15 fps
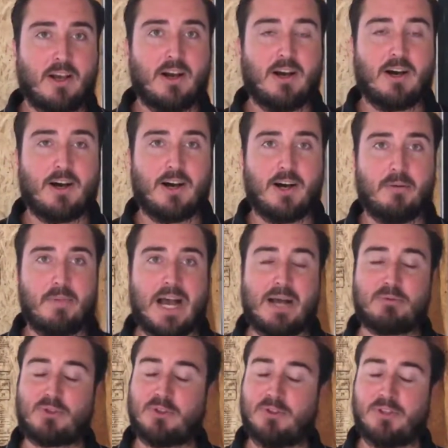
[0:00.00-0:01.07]

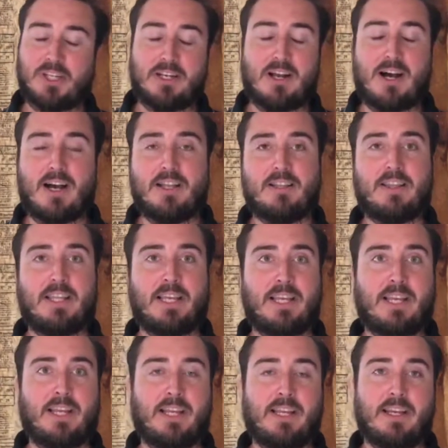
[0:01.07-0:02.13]
Absolutely not.
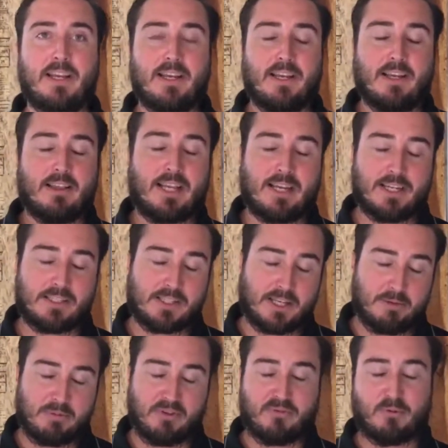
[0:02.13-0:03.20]
Like I
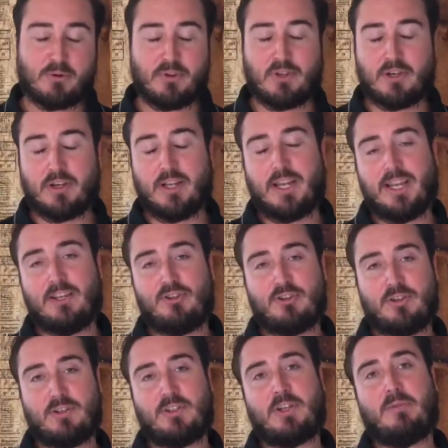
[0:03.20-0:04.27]
said before, the
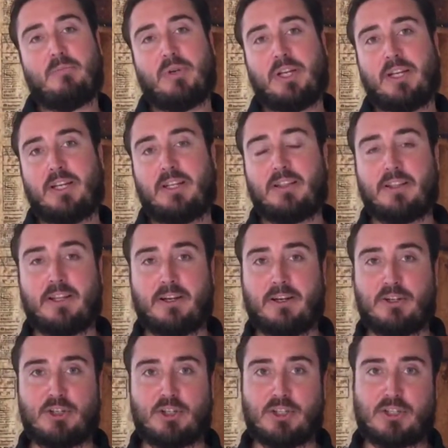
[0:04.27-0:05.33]
insurance company,
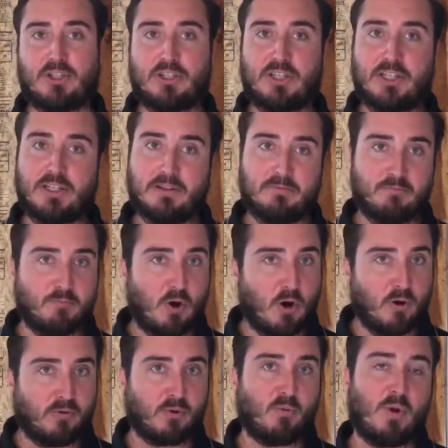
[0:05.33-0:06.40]
they're just
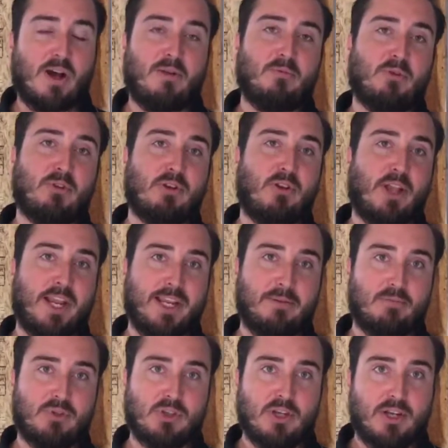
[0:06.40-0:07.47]
overwhelmed with
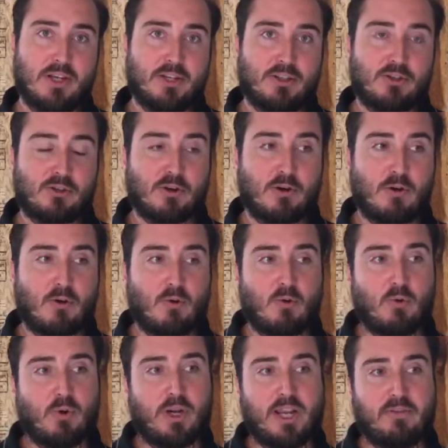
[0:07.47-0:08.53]
claims.
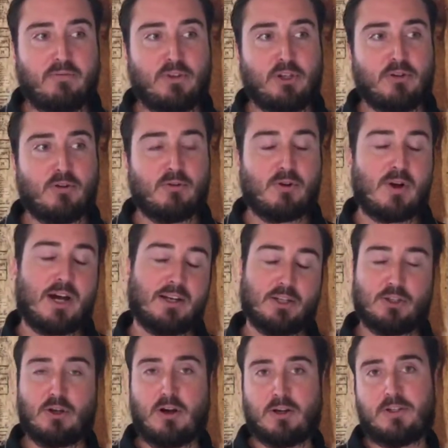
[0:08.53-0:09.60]
So if you don't know how
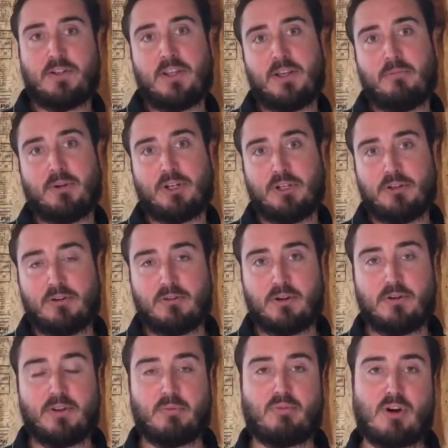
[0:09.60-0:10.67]
to talk to them, or you don't
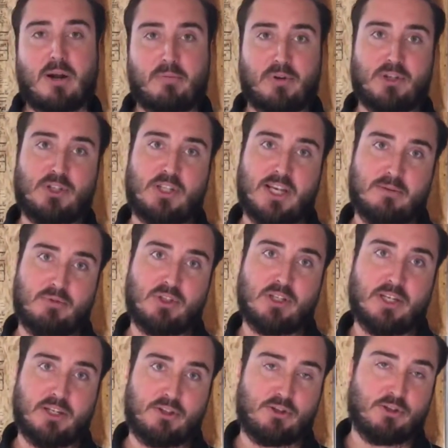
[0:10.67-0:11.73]
know the proper steps to
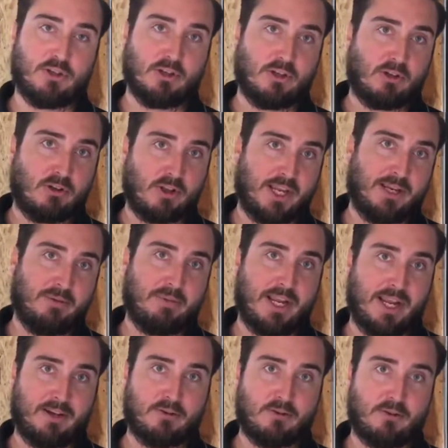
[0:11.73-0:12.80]
get your claim
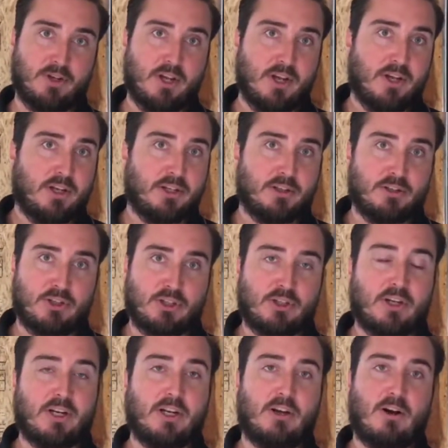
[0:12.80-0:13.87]
handled, you're
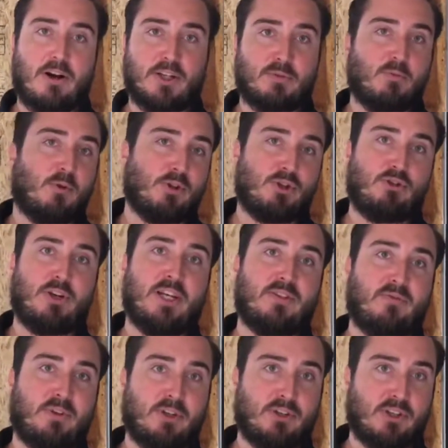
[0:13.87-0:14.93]
just going to cause more
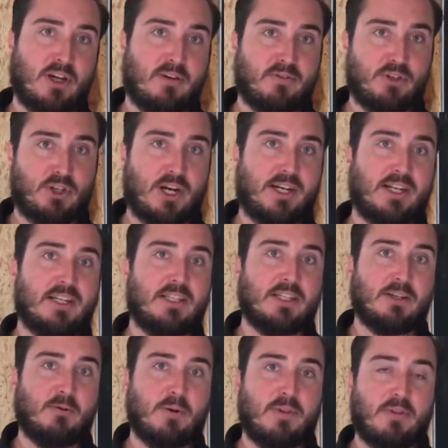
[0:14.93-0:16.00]
stress for yourself in trying to
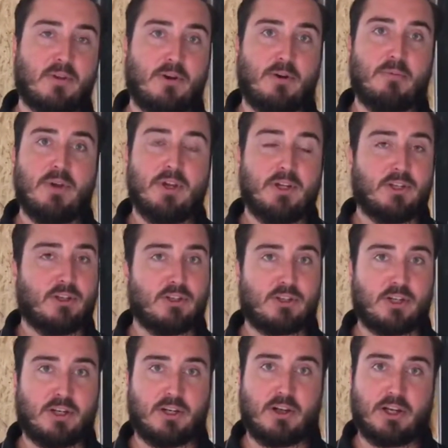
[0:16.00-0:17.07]
deal with them. You're
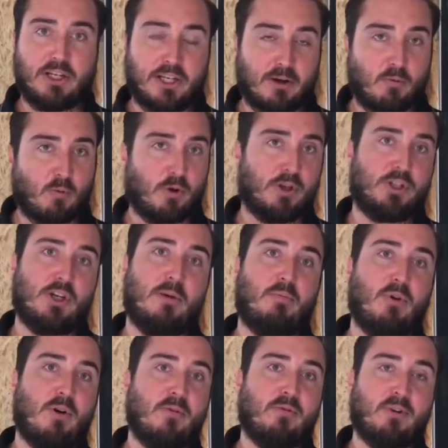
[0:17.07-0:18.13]
just going to get worked
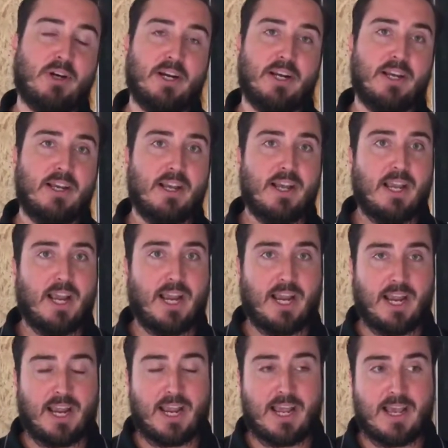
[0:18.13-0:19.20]
up over it,
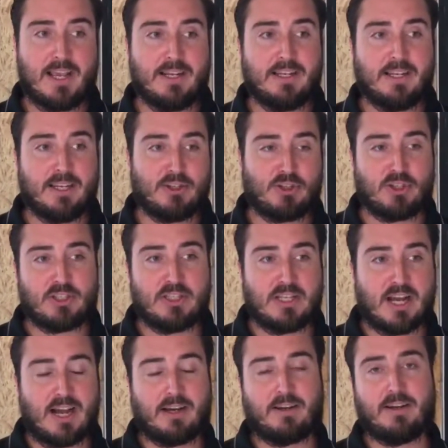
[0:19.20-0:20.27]
and it's just
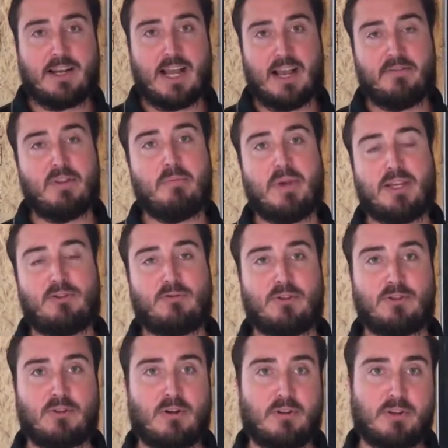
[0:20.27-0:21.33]
not going to have the best
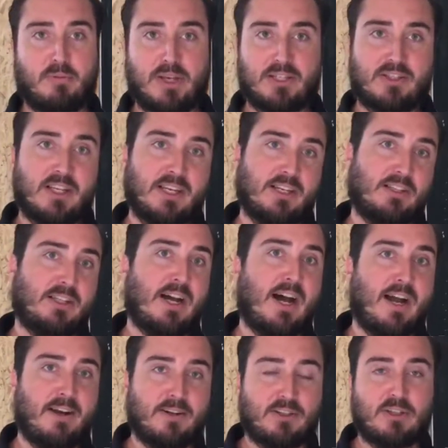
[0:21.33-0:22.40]
result. The best thing is to
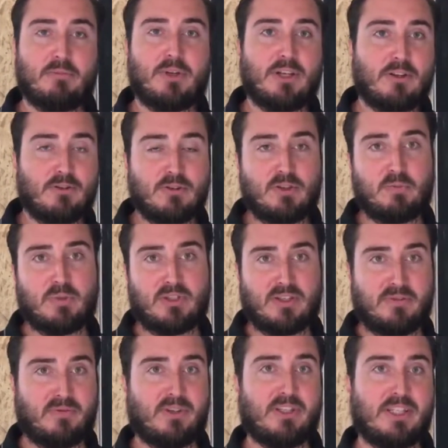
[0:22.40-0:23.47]
hire somebody who
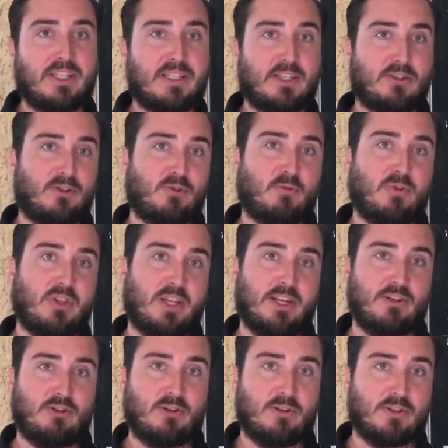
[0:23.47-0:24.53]
specifically deals with the
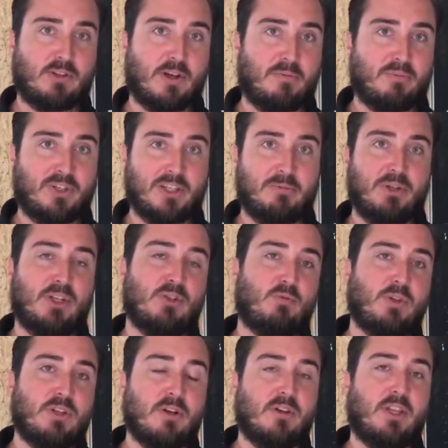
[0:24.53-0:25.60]
insurance company, because
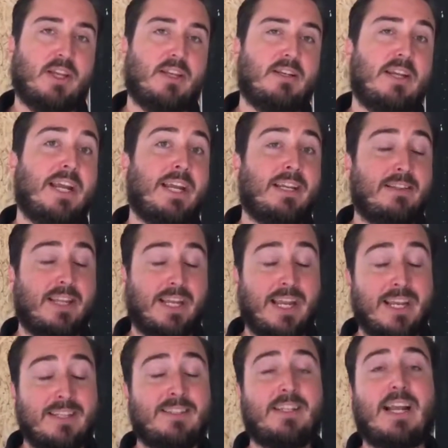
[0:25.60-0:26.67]
we know the
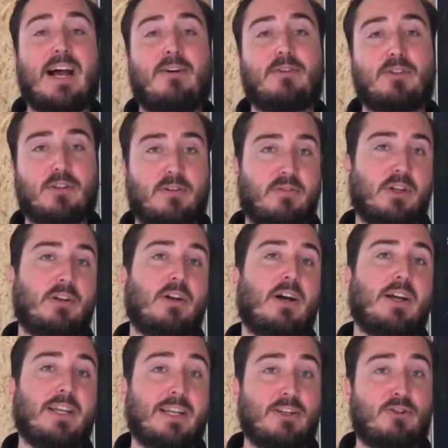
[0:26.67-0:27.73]
ins and outs of the
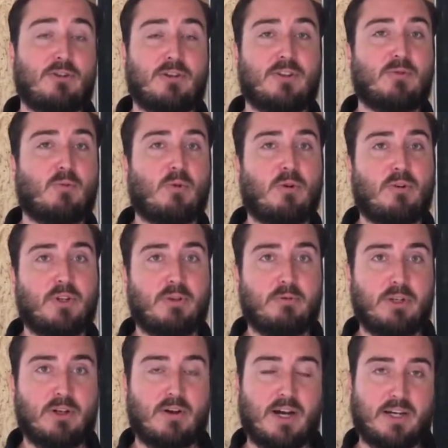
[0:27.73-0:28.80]
insurance world,
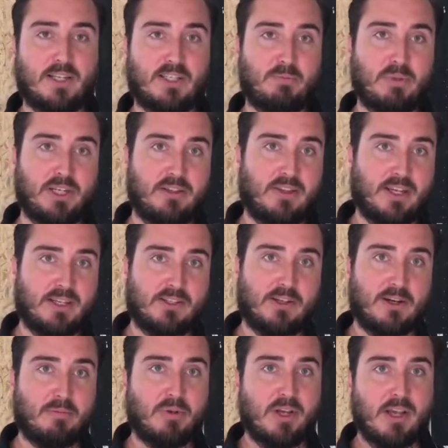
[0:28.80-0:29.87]
and we know how to speed things
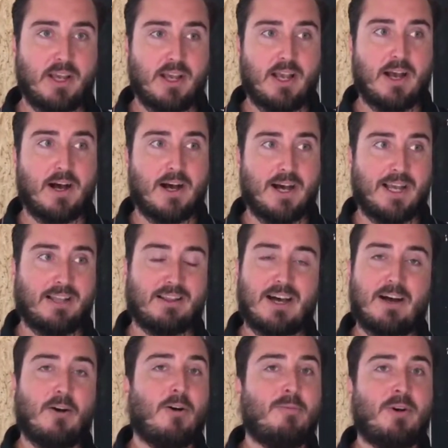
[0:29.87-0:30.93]
up. And a
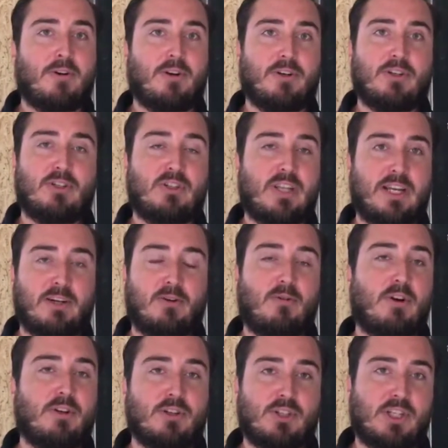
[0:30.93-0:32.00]
lot of homeowners, they
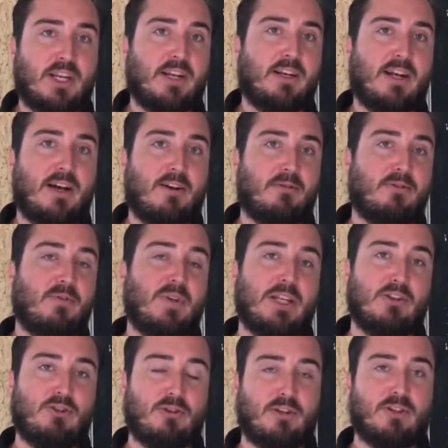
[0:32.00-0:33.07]
don't understand how
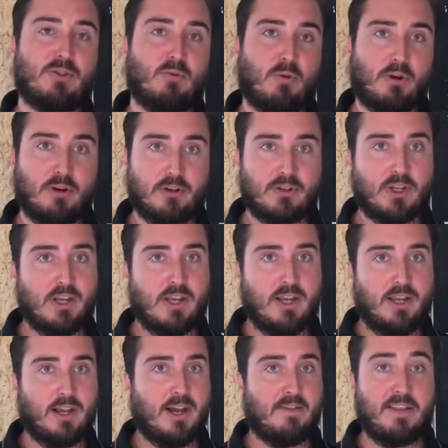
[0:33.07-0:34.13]
insurance works.
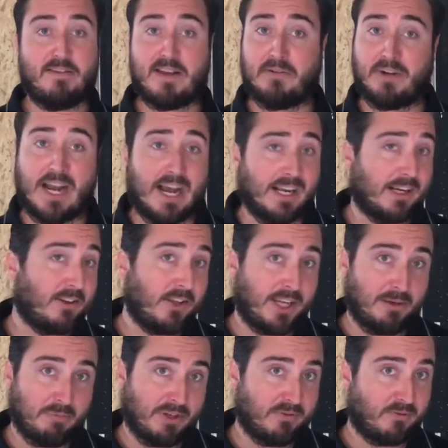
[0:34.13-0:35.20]
They've never had a
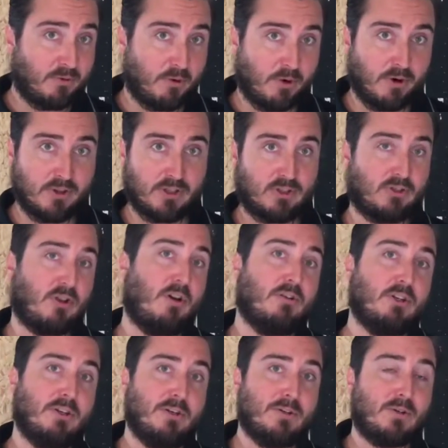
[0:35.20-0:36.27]
claim before. This is
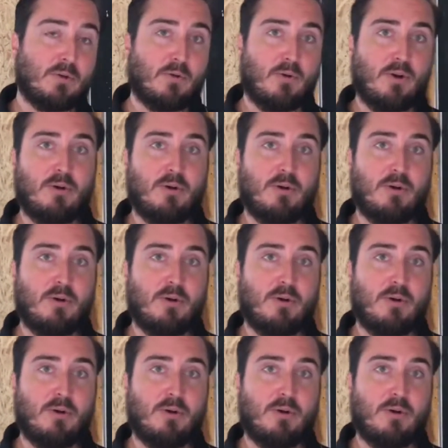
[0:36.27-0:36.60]
all new to